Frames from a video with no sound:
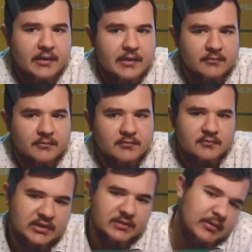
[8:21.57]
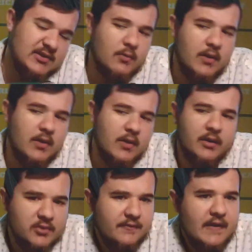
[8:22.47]
It's +1, but you're
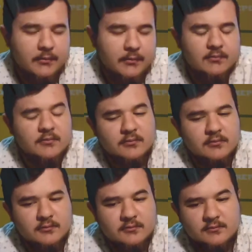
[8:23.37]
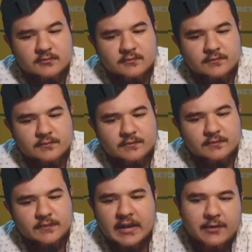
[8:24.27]
fine. Anyway,